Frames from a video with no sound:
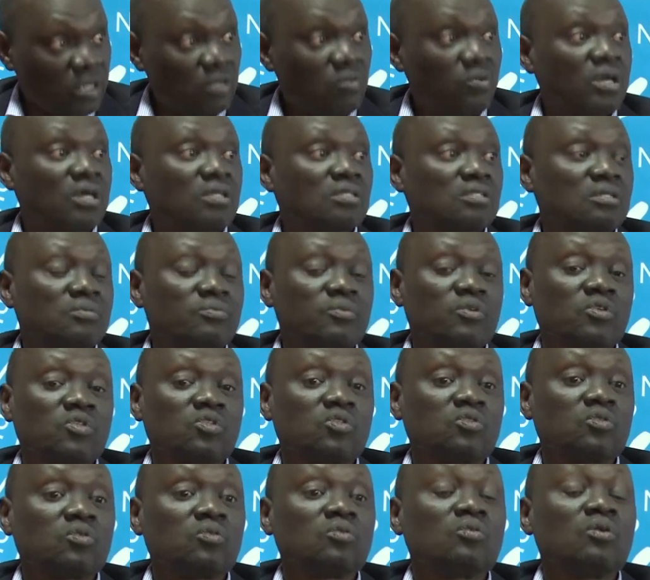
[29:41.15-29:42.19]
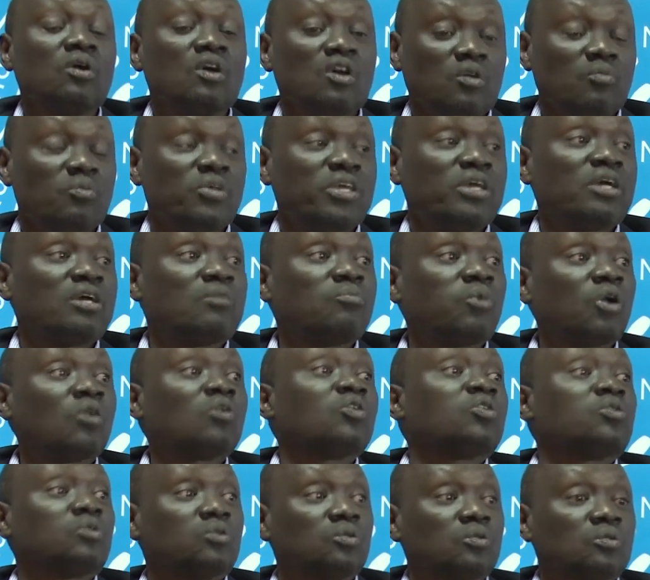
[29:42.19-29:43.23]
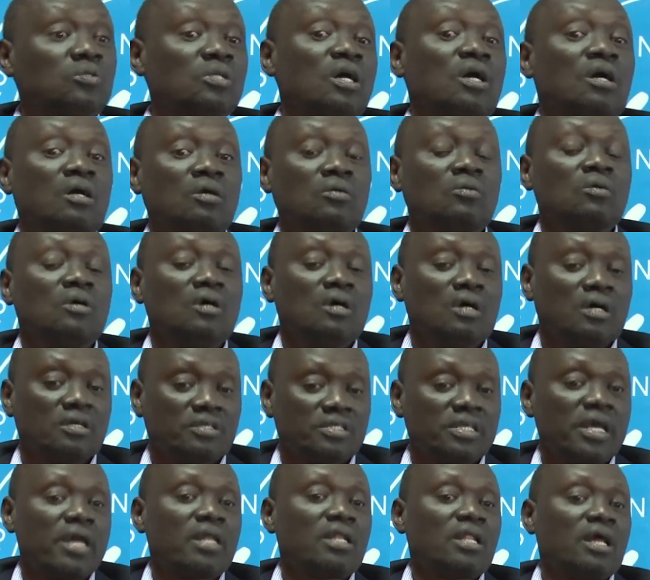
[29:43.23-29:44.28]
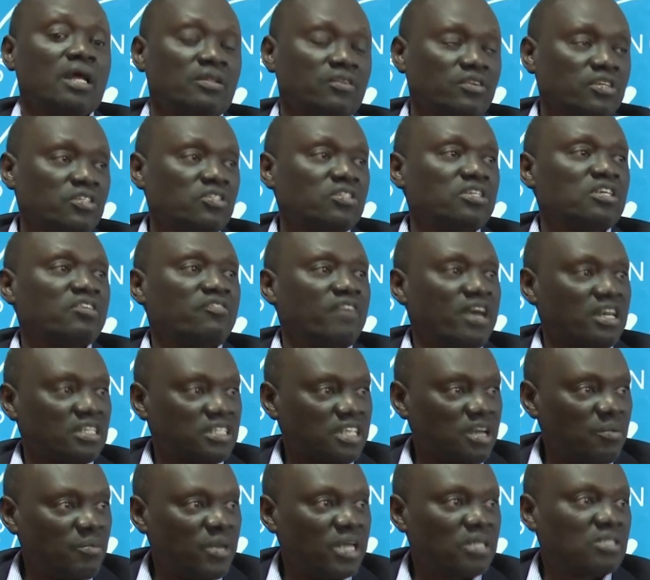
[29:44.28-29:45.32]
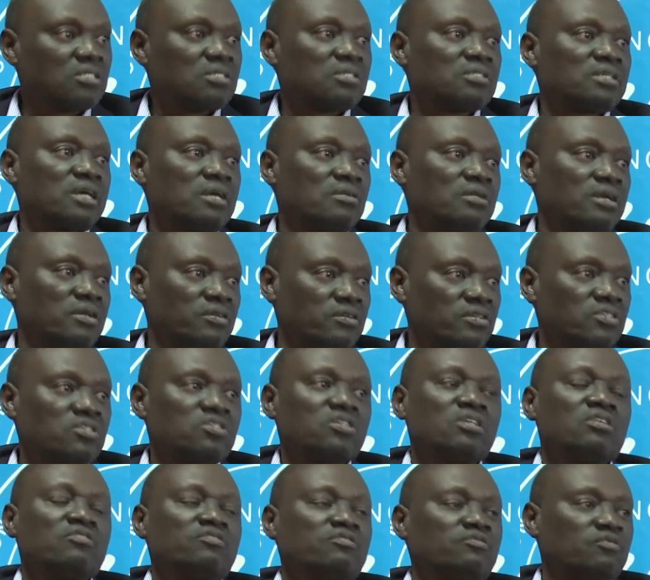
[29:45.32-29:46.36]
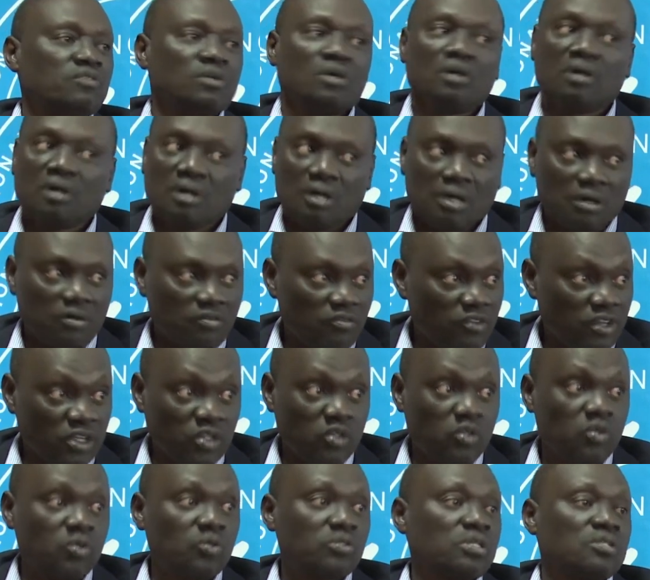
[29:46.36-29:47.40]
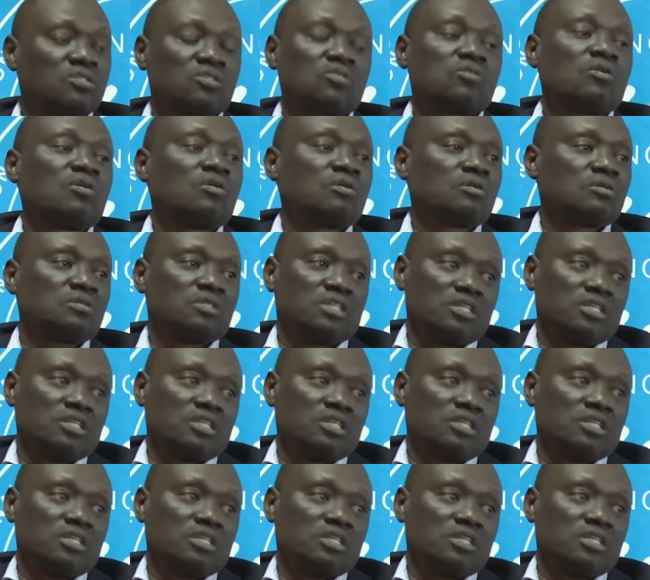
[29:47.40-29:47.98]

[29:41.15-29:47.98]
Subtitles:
We are supposed to be able to now send and receive SMS, send and receive videos and so on.